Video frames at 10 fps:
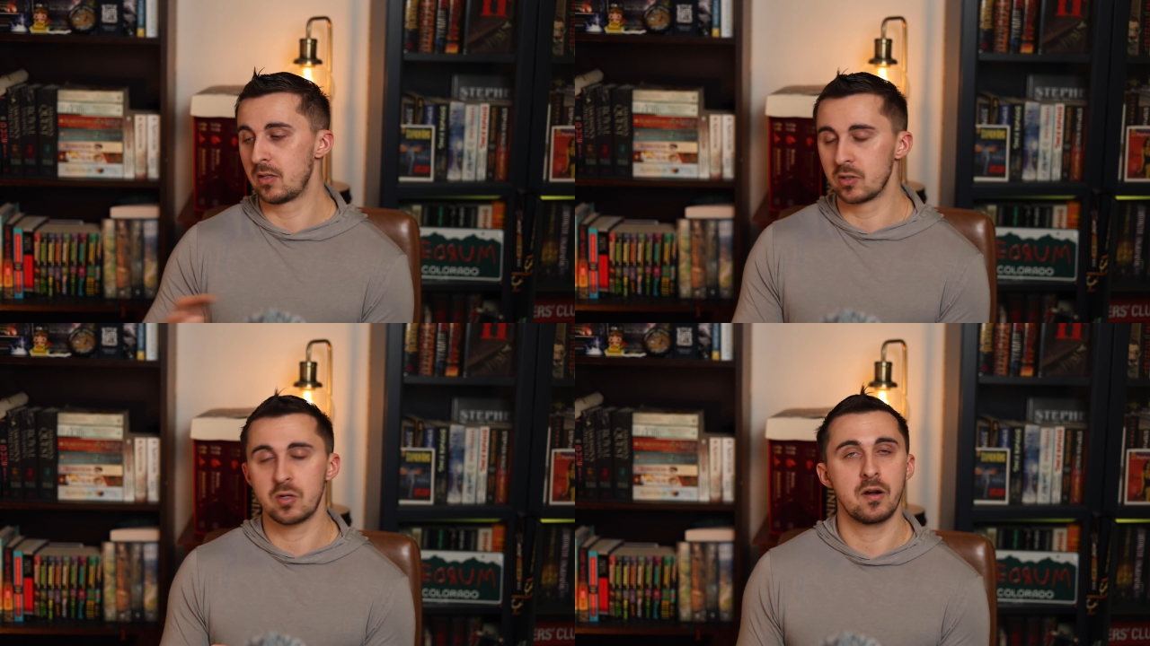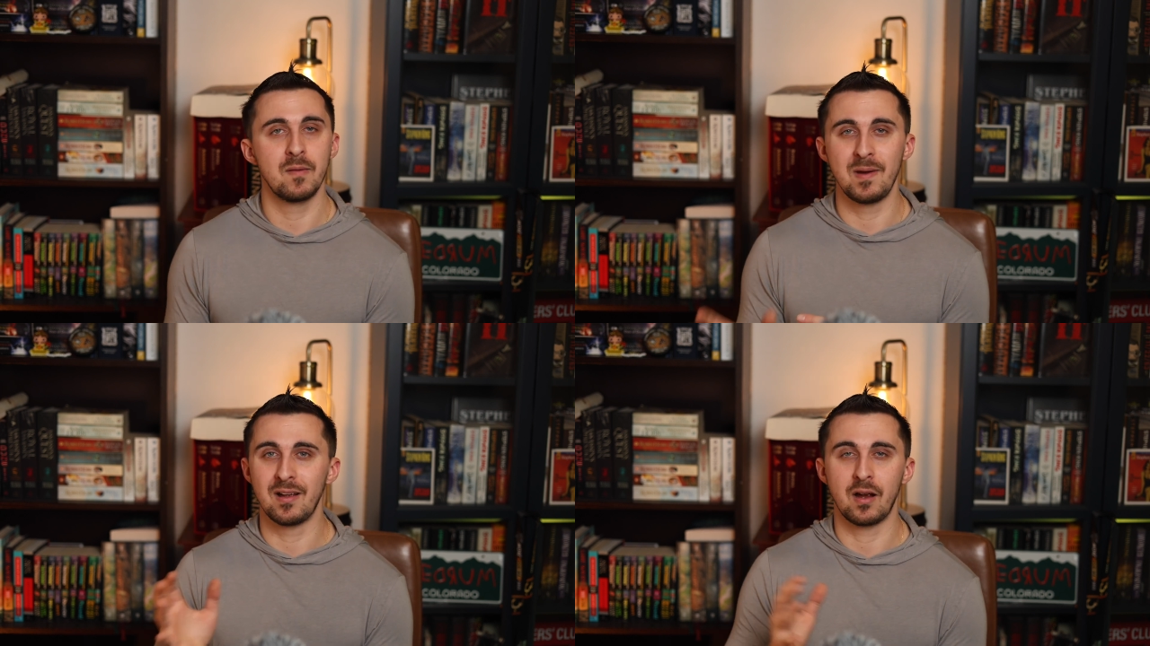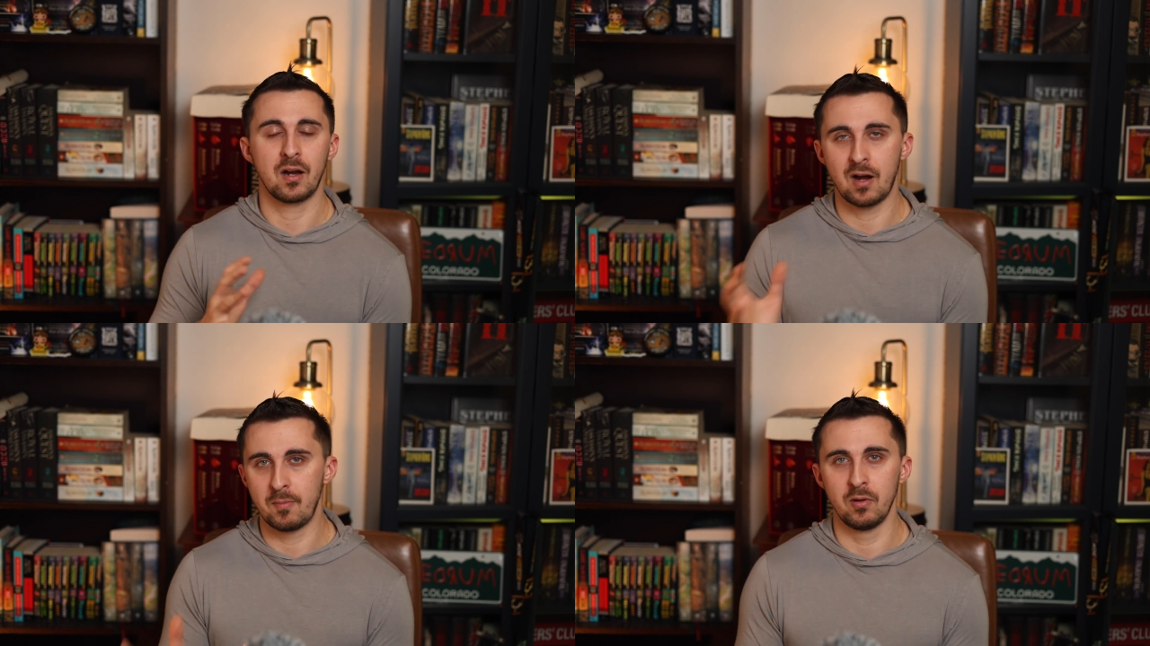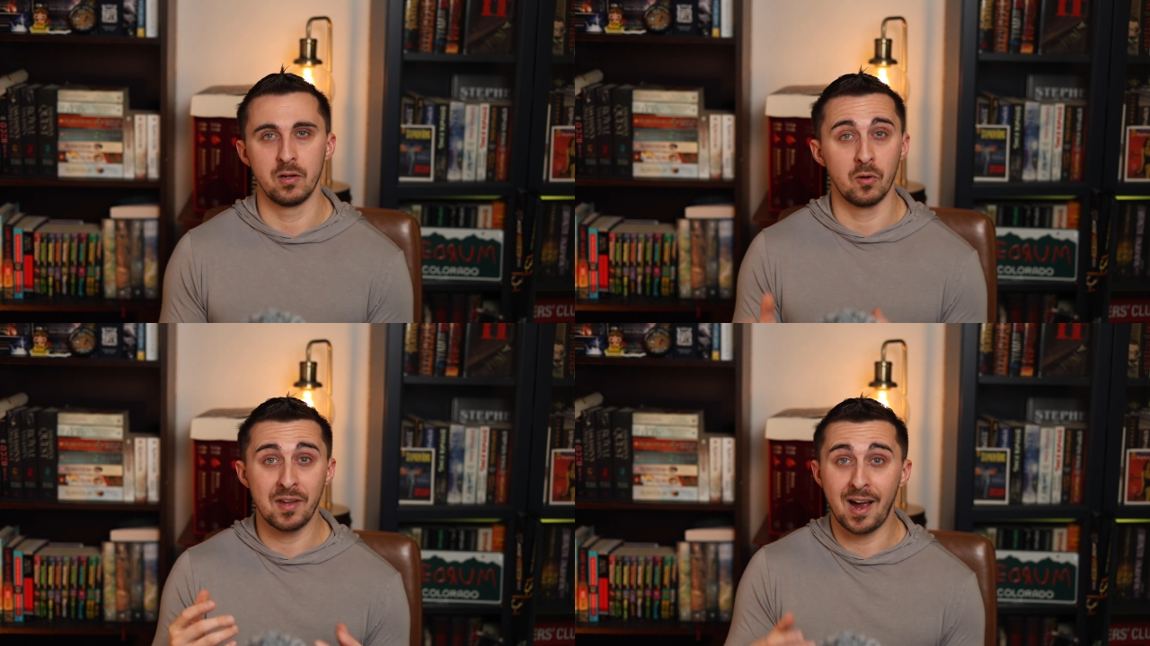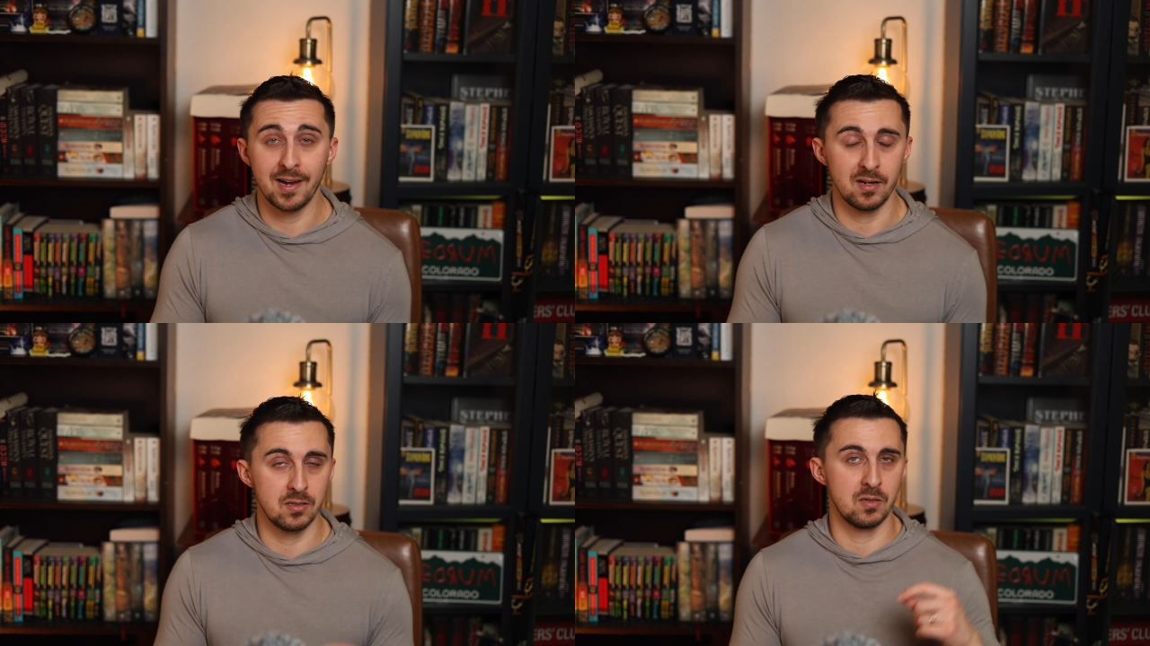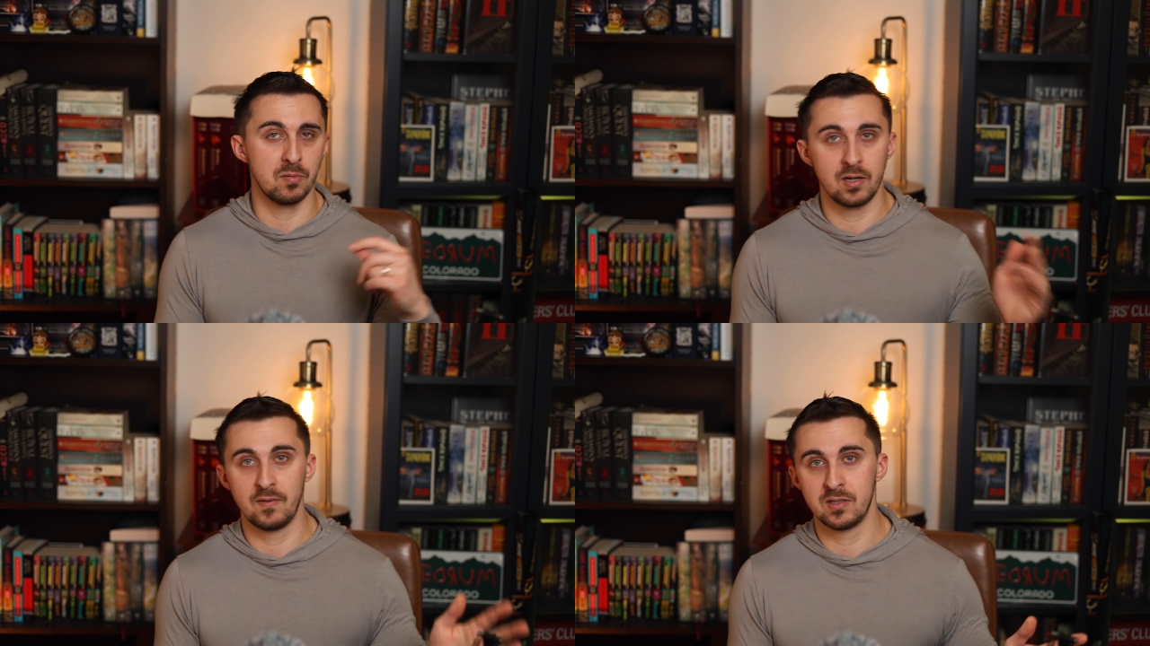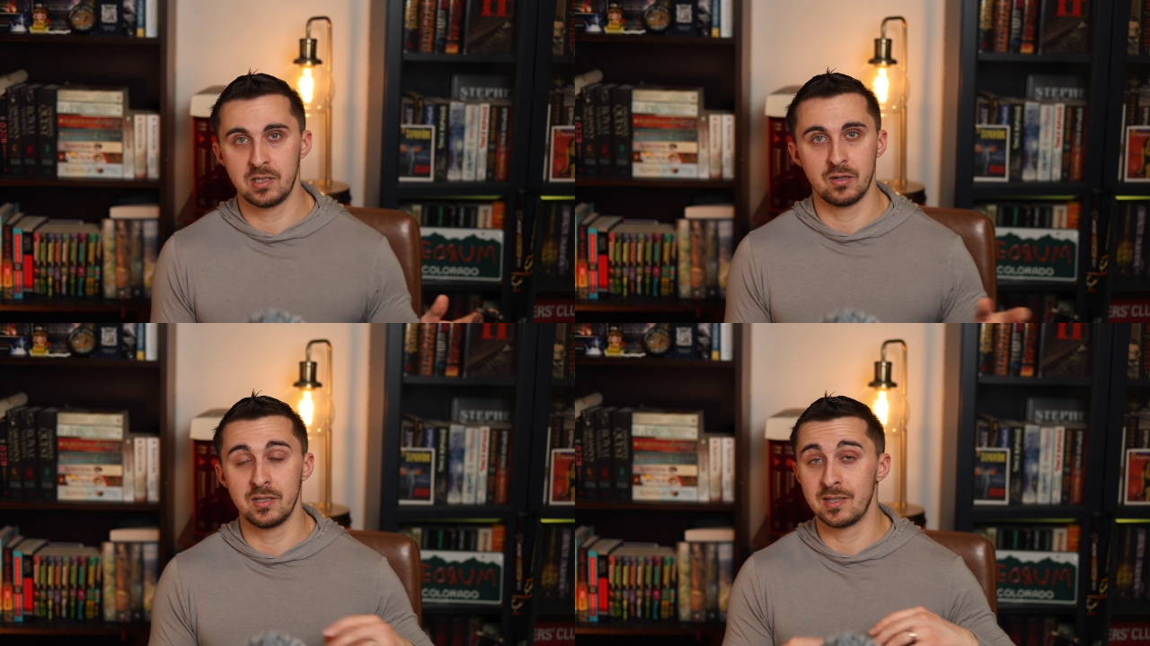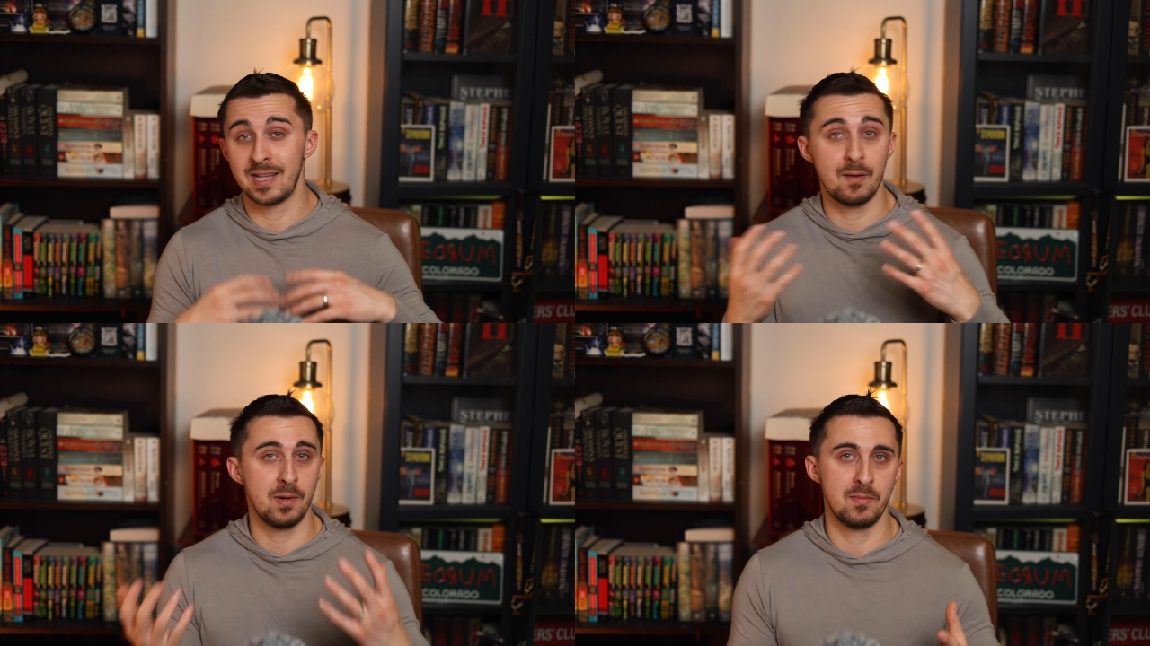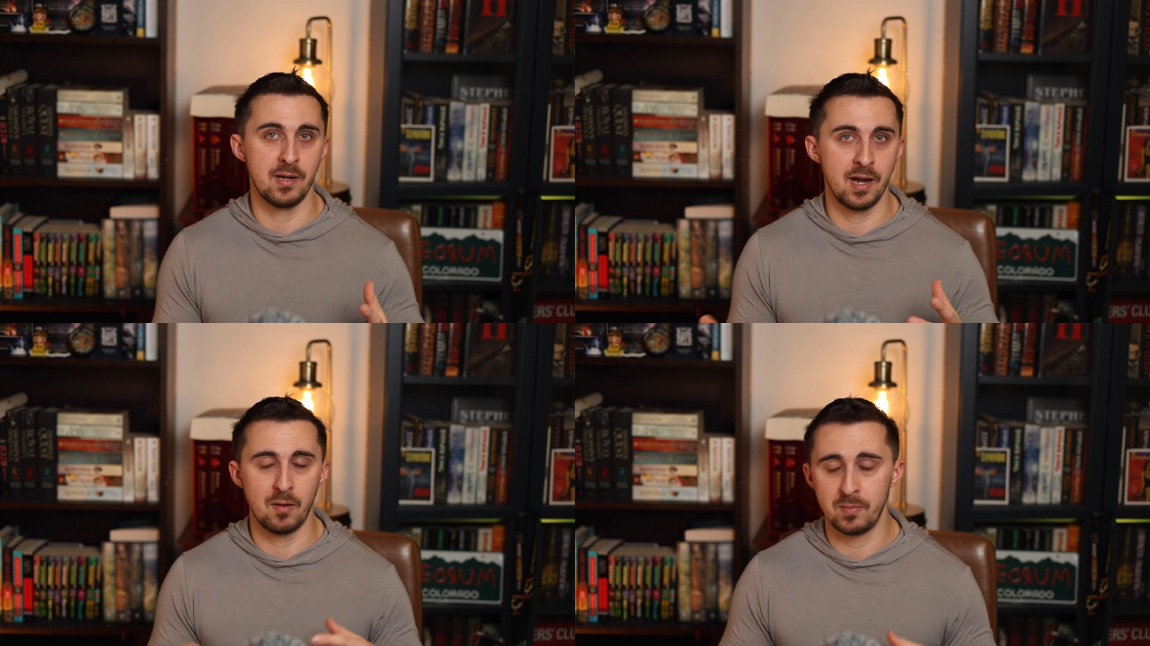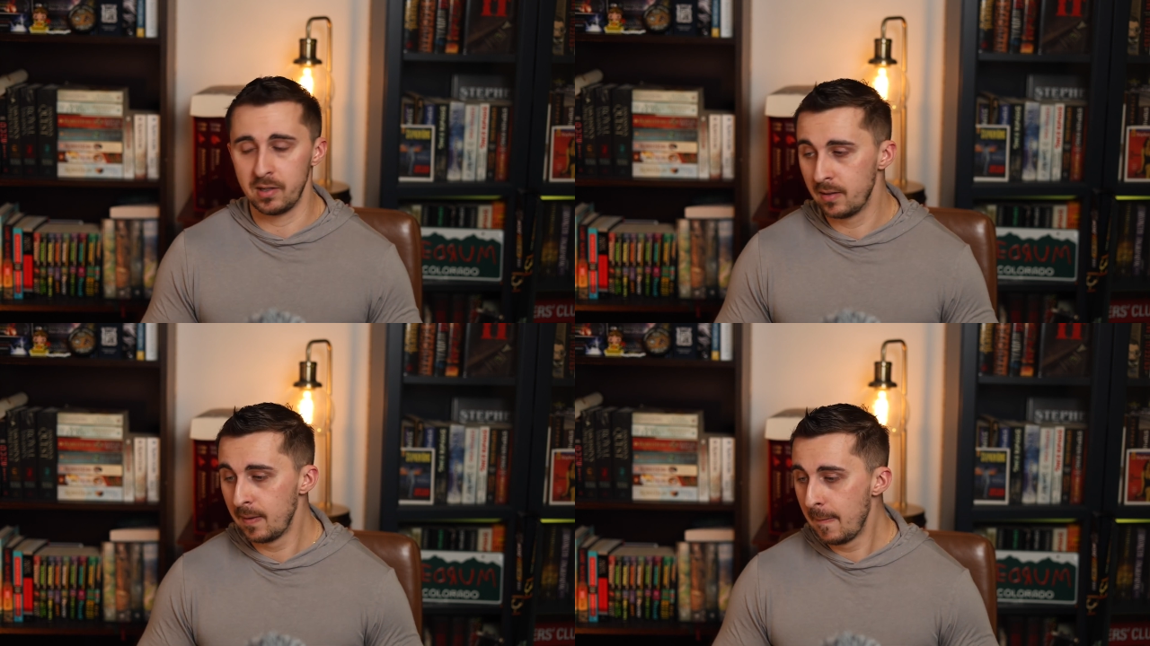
there started to be a couple little tie-ins to previous series, and that made me happy.